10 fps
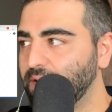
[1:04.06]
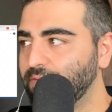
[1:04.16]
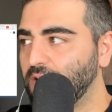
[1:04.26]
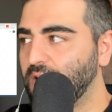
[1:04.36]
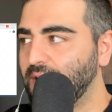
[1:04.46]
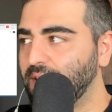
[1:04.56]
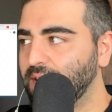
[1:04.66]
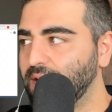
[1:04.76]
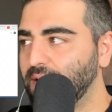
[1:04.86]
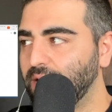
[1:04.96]
forgotten
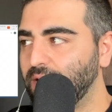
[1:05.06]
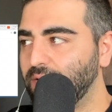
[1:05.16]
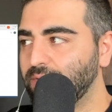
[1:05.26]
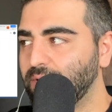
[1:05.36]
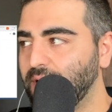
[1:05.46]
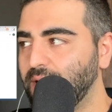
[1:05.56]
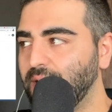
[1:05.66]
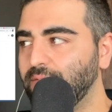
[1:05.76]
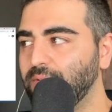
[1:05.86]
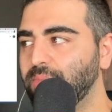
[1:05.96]
thing, It hit
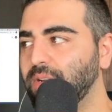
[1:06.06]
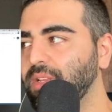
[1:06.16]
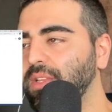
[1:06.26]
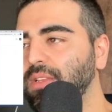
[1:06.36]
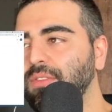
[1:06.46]
everybody